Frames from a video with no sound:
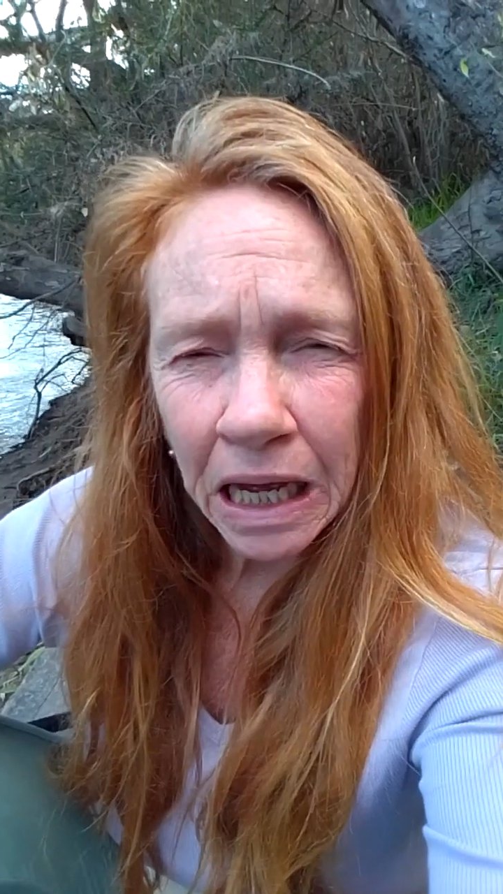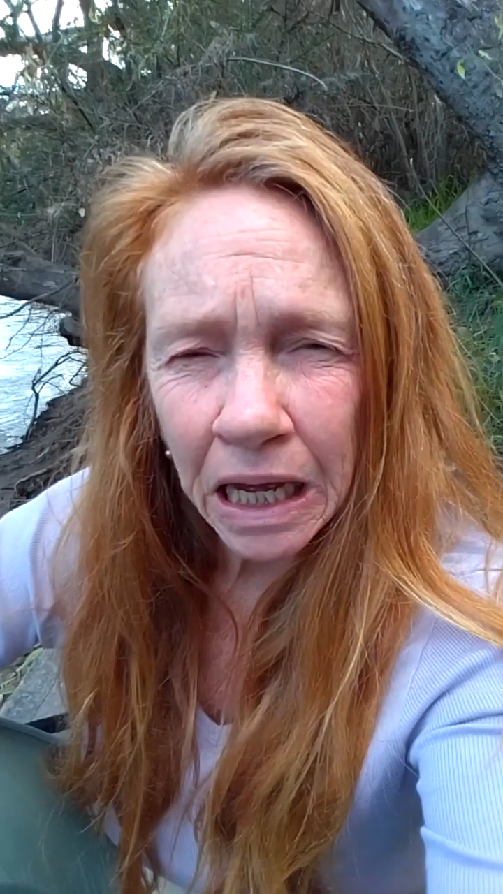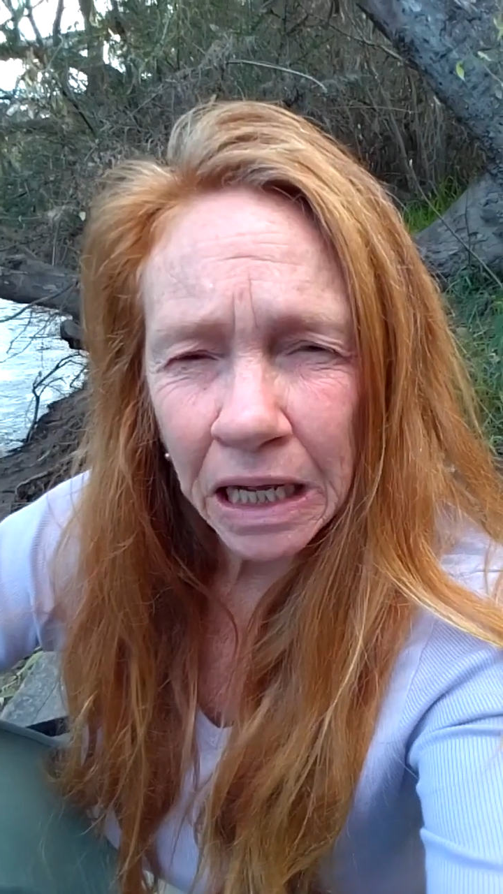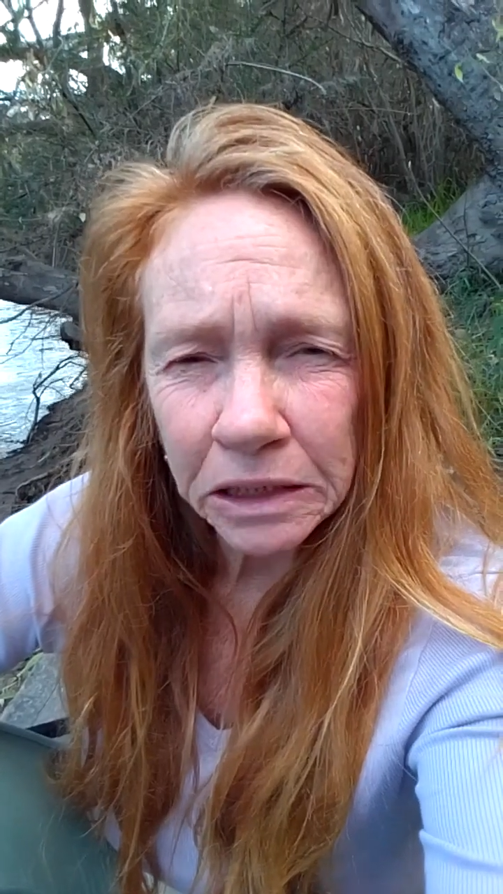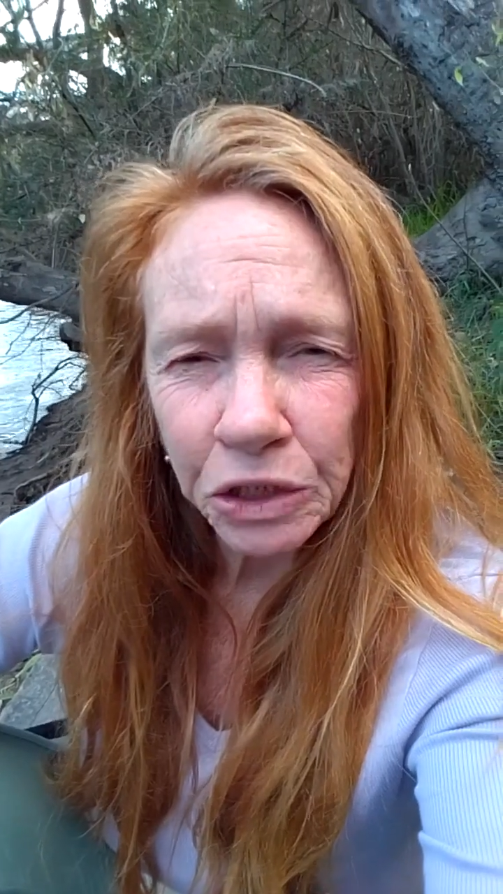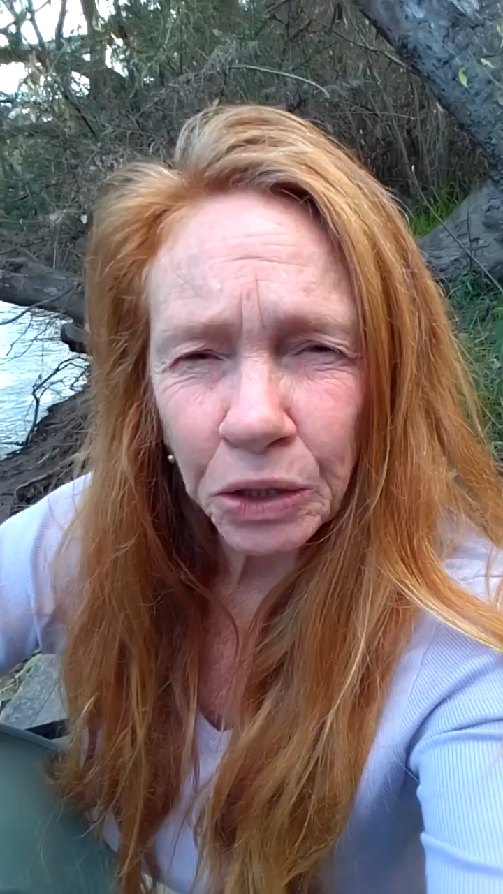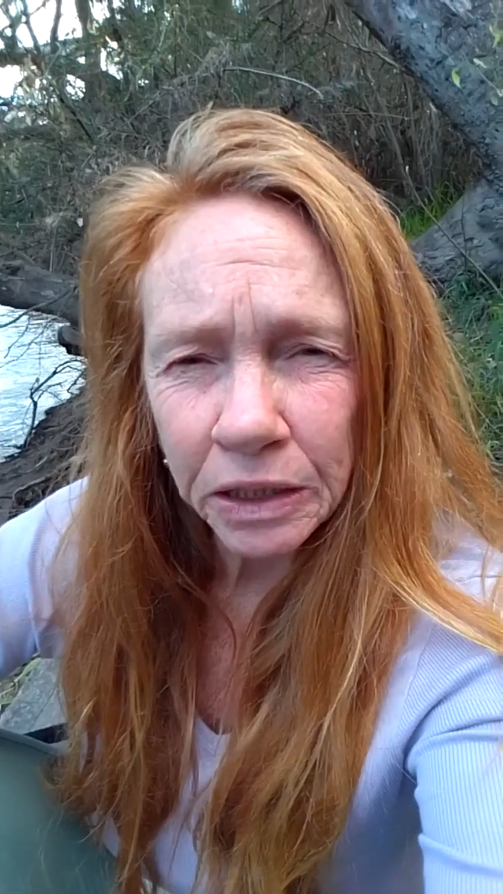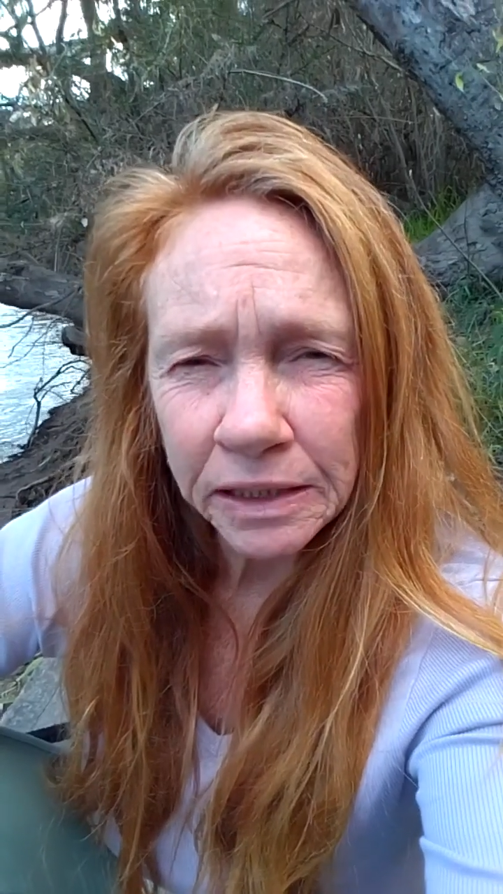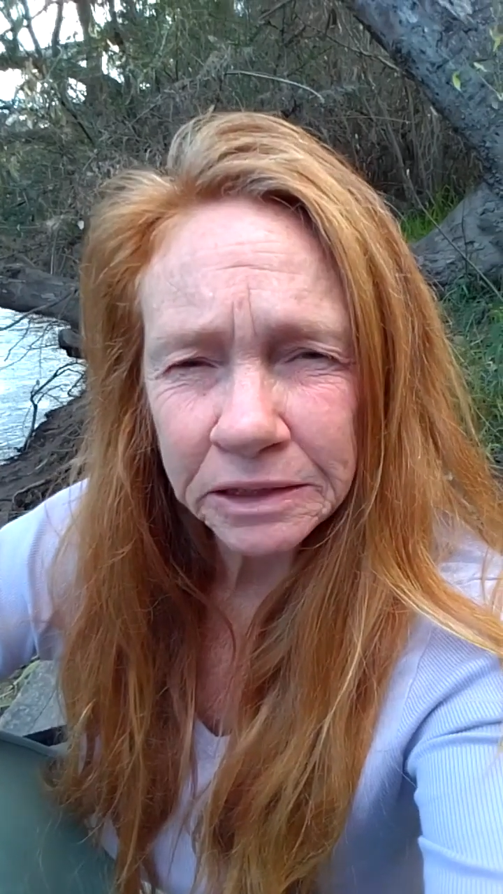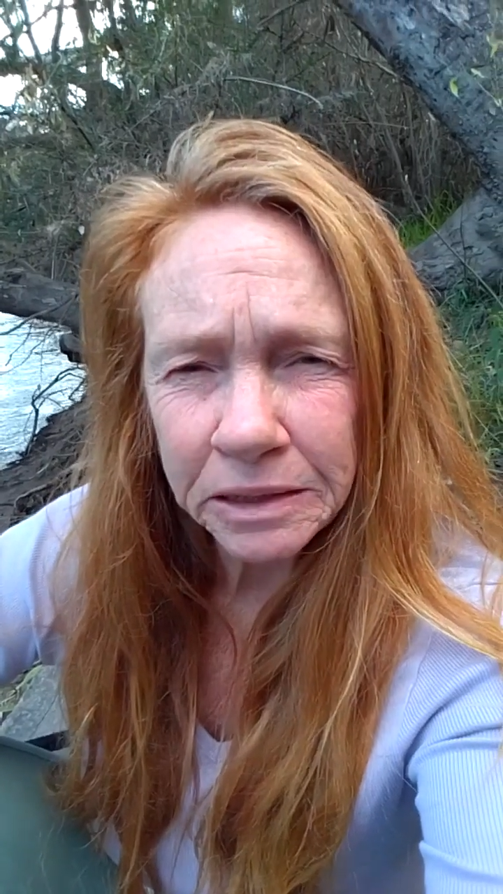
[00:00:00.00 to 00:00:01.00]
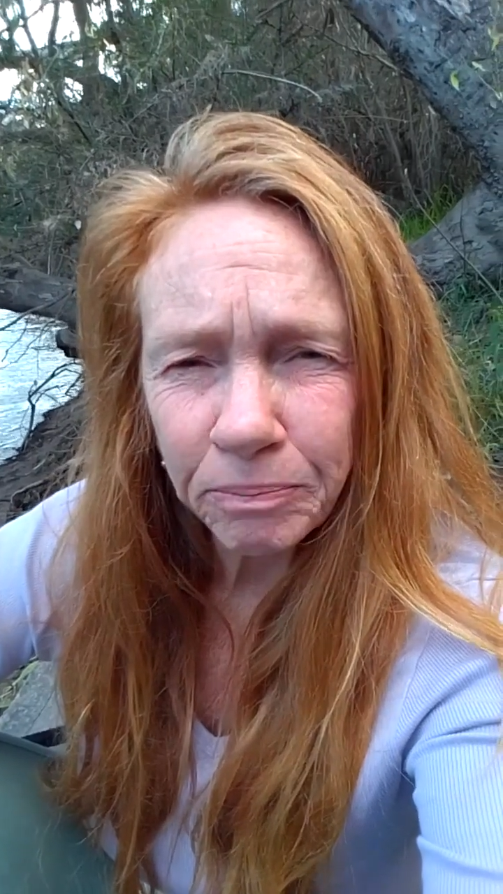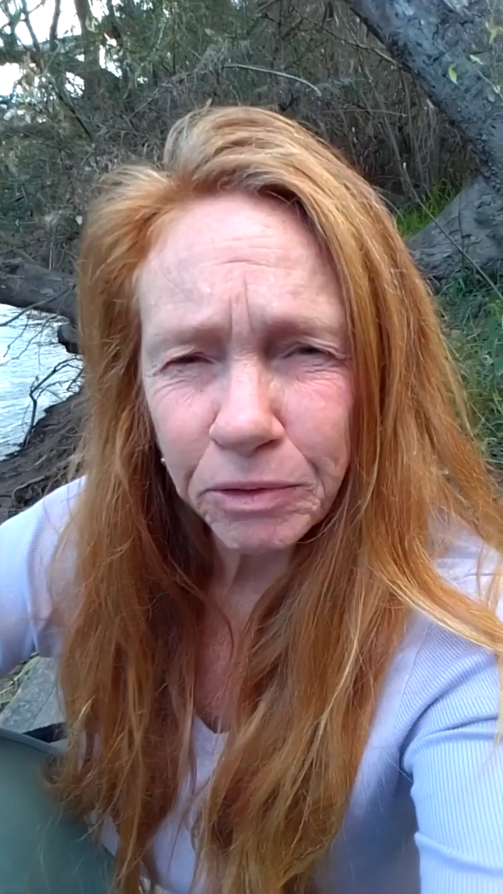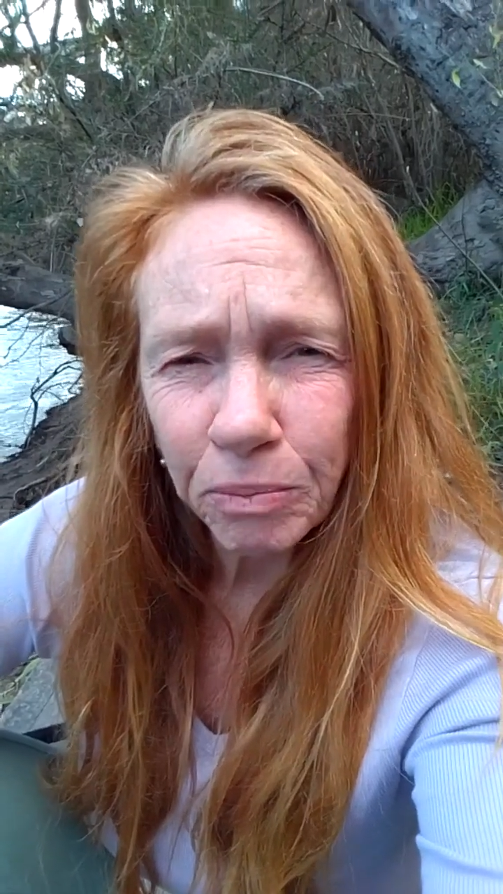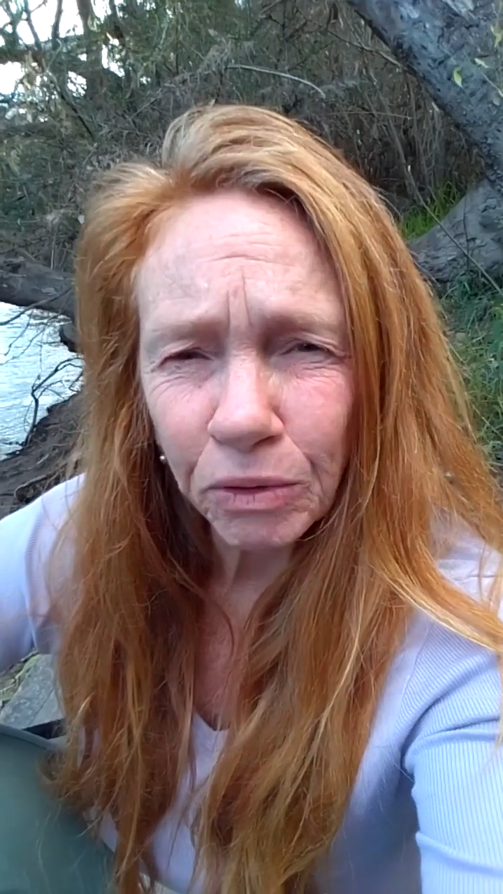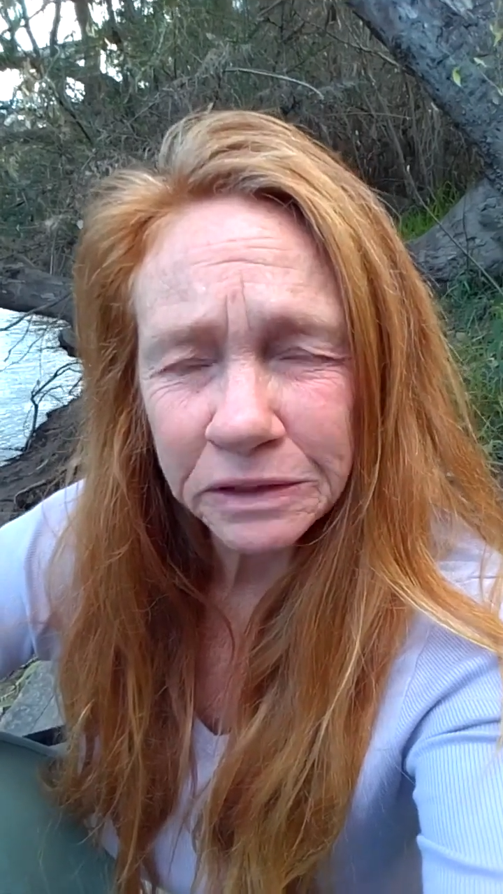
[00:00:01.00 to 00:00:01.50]
not
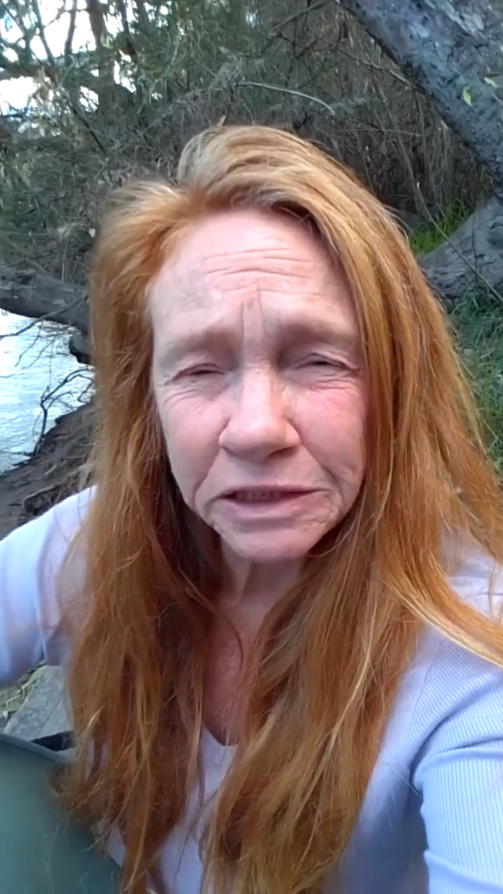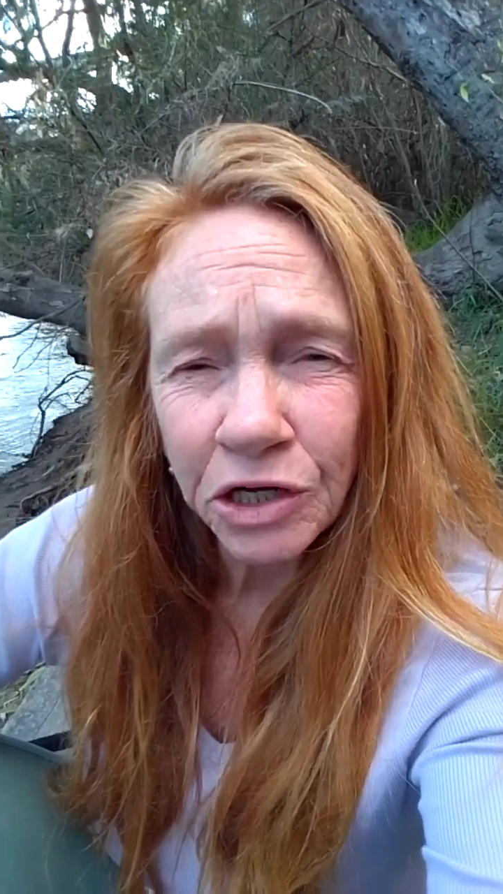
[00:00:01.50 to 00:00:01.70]
acceptable.